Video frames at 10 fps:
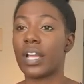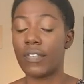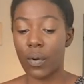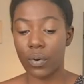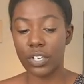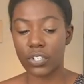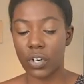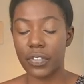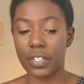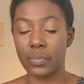If I were to
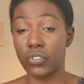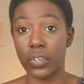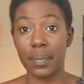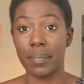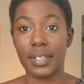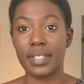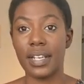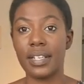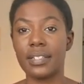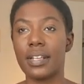start this dream
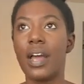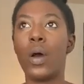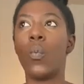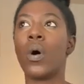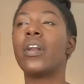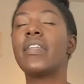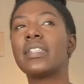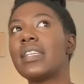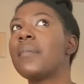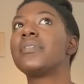business, what are the
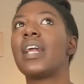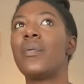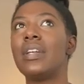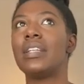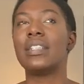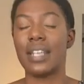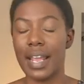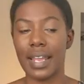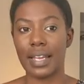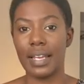steps that I would need to
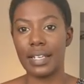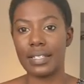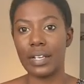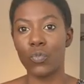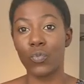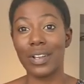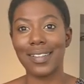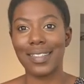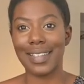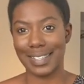take? Is it
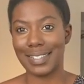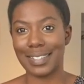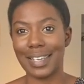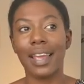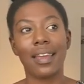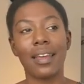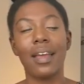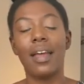realistic?